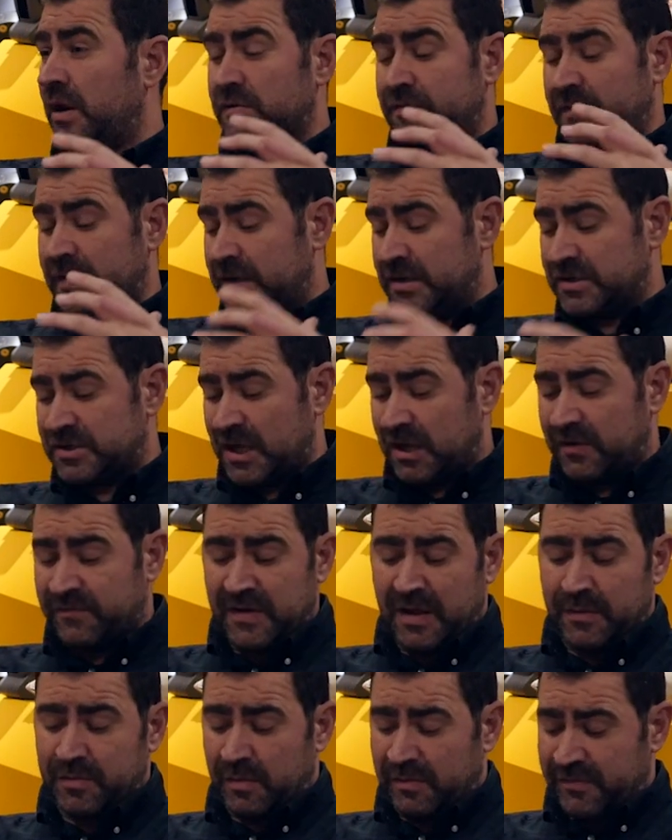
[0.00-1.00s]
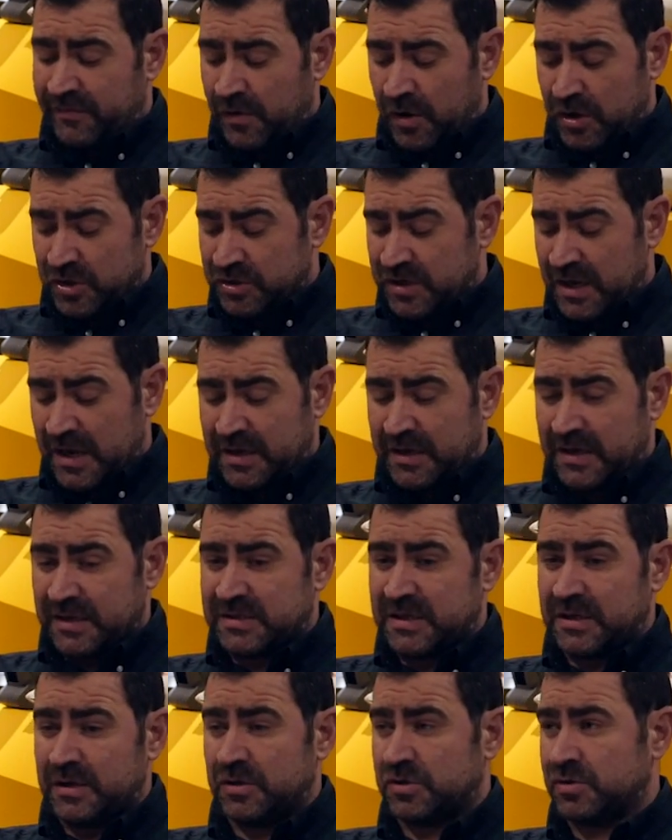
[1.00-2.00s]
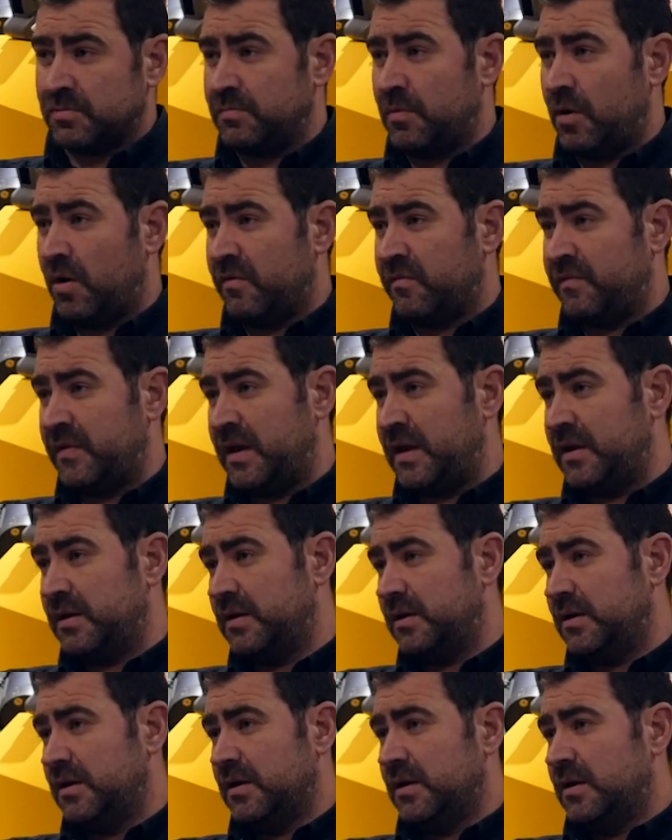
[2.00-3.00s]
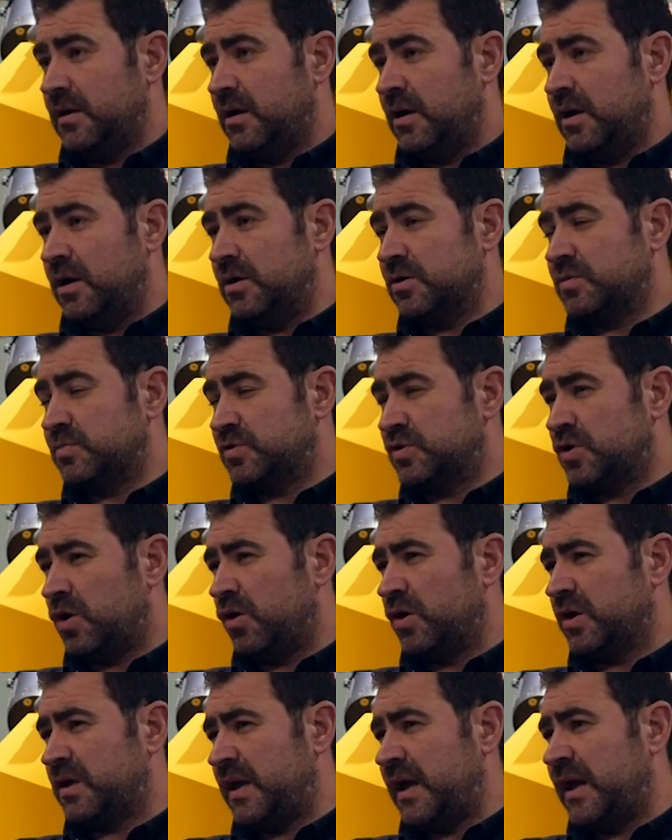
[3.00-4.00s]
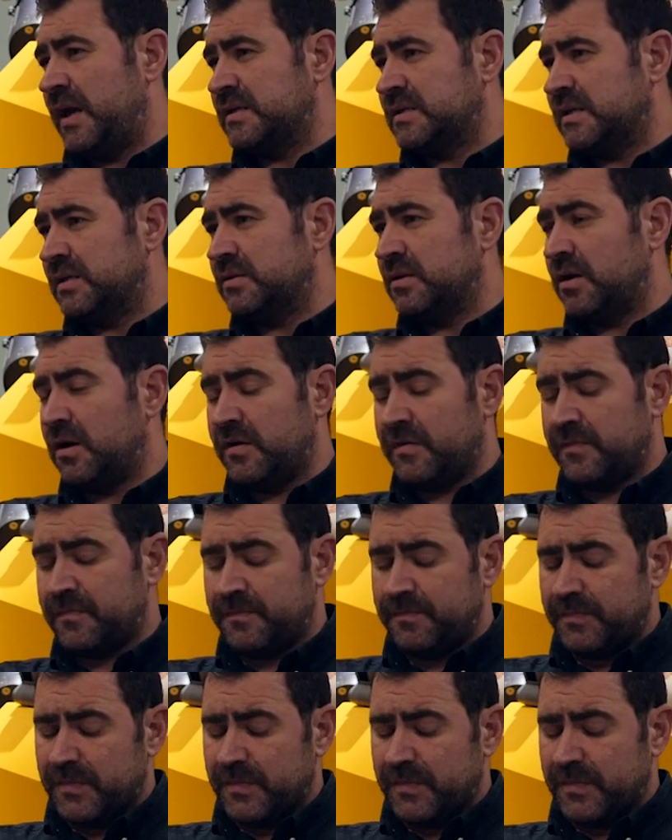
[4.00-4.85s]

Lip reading: I was thinking self-help. On my first aid kit here, some morphine, some tourniquets in there.